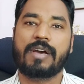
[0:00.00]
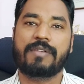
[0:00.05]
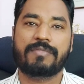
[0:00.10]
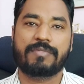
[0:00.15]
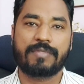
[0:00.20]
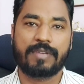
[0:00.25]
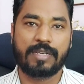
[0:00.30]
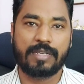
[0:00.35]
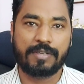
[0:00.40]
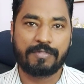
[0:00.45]

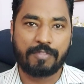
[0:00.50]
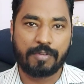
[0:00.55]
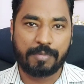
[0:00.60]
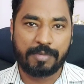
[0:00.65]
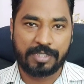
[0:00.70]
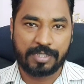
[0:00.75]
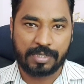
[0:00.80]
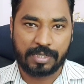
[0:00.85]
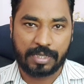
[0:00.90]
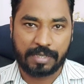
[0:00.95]
have
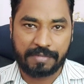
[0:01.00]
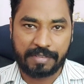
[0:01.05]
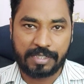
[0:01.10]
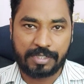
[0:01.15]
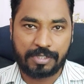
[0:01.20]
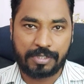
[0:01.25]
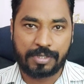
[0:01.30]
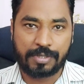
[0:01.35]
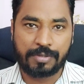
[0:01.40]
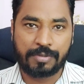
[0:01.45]
information given
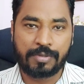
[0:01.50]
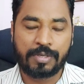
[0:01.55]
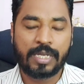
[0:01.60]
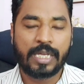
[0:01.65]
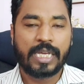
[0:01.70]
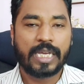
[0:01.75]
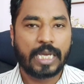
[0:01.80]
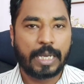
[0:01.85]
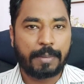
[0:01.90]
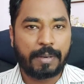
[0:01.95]
to you,
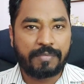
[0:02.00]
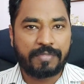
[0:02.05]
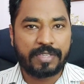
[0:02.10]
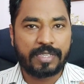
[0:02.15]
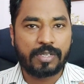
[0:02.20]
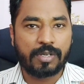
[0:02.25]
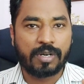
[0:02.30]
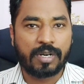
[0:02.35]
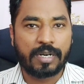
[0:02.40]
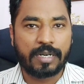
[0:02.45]
come up with
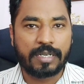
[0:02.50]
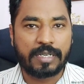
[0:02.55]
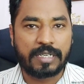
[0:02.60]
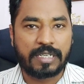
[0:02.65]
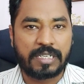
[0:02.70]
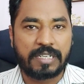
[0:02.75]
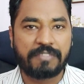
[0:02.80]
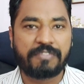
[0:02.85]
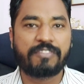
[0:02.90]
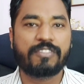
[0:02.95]
your
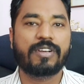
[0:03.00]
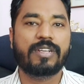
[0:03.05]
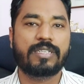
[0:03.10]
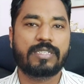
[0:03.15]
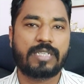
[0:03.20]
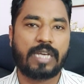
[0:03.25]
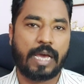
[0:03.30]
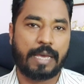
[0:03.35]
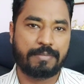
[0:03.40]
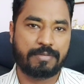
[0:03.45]

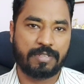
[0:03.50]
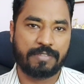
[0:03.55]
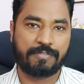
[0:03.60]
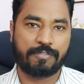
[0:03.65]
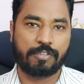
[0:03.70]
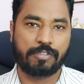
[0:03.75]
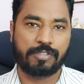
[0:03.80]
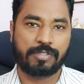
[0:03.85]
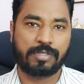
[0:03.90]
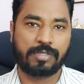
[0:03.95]
different types of
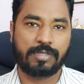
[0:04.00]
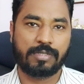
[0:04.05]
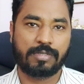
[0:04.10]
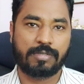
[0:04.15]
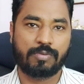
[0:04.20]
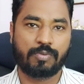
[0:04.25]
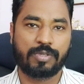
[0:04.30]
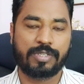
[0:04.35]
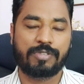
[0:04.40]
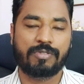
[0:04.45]

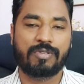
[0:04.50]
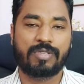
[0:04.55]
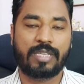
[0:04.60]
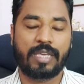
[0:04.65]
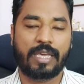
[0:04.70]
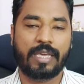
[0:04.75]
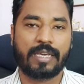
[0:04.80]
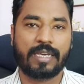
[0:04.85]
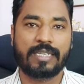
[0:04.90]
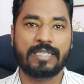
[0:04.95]
questions. What do you
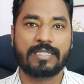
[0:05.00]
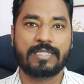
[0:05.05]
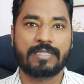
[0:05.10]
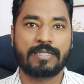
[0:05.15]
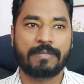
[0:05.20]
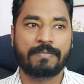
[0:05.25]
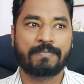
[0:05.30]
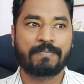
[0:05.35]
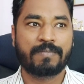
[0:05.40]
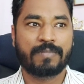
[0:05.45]
think
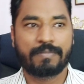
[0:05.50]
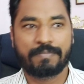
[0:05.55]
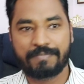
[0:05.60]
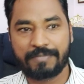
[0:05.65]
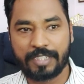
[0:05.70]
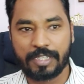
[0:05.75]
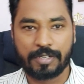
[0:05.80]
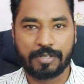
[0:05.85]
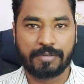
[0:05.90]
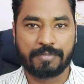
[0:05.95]
is,
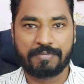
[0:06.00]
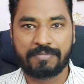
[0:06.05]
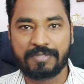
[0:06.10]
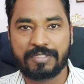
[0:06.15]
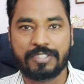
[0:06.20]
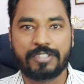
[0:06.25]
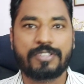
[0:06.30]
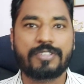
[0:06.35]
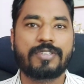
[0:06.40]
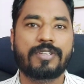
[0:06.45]

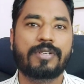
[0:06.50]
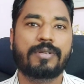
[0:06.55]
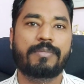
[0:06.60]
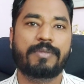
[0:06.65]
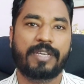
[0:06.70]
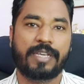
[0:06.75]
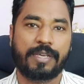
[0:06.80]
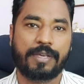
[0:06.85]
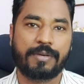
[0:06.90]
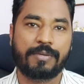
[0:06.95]

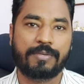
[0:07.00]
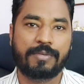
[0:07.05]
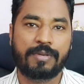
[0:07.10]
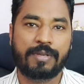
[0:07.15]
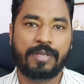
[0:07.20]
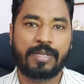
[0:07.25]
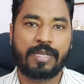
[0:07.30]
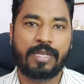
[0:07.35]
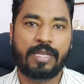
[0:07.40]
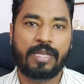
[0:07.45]
disturbing you?
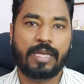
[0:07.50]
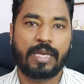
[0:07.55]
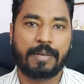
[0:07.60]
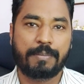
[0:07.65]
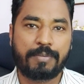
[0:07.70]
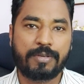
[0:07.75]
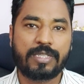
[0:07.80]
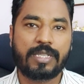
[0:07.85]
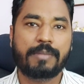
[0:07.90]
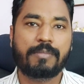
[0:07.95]

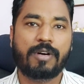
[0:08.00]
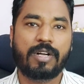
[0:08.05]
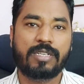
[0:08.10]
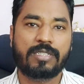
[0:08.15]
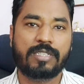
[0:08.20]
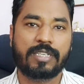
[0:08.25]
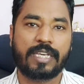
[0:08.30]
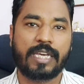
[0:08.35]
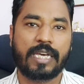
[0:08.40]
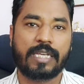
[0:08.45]
And put them all
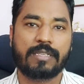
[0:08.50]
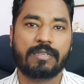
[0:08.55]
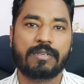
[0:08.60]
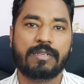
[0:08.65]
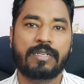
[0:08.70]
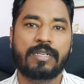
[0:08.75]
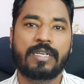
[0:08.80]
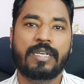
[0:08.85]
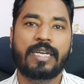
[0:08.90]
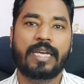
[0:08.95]

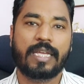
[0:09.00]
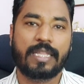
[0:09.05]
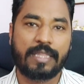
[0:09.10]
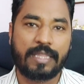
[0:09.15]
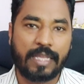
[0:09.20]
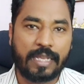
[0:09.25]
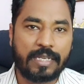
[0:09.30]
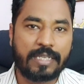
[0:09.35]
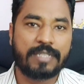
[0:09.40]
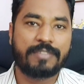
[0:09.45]
together and
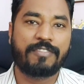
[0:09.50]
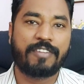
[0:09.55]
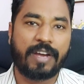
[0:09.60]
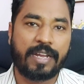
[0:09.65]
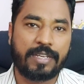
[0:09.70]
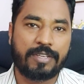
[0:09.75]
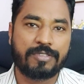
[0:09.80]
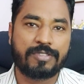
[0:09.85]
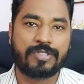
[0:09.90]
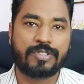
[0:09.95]
then
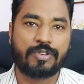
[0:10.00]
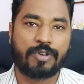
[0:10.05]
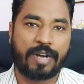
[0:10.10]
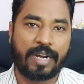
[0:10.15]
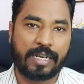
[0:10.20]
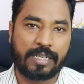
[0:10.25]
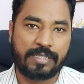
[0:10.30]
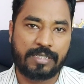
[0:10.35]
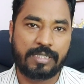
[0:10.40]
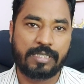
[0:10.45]
define your
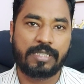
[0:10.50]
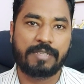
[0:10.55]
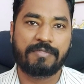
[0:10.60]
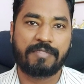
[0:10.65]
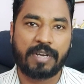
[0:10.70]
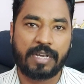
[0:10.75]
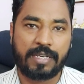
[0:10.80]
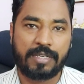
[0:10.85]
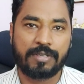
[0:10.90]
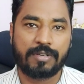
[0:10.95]
strategy,
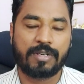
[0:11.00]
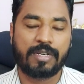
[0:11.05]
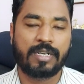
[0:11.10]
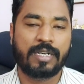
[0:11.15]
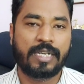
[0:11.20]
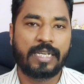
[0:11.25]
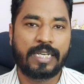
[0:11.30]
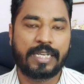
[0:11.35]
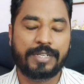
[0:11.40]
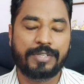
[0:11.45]
define
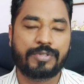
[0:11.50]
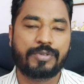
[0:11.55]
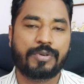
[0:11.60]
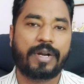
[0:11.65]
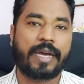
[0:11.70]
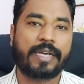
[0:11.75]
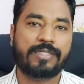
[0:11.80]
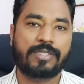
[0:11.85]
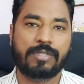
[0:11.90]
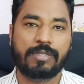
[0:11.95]
your
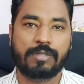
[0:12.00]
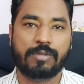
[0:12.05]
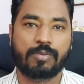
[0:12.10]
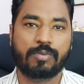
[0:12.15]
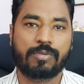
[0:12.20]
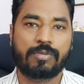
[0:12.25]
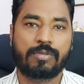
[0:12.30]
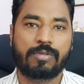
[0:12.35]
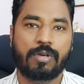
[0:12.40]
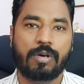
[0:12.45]

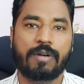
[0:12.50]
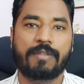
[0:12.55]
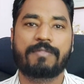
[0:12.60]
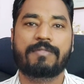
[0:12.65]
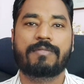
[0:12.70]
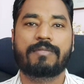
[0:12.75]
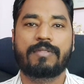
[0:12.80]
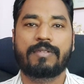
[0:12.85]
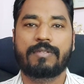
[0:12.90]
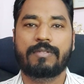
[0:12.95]
interaction of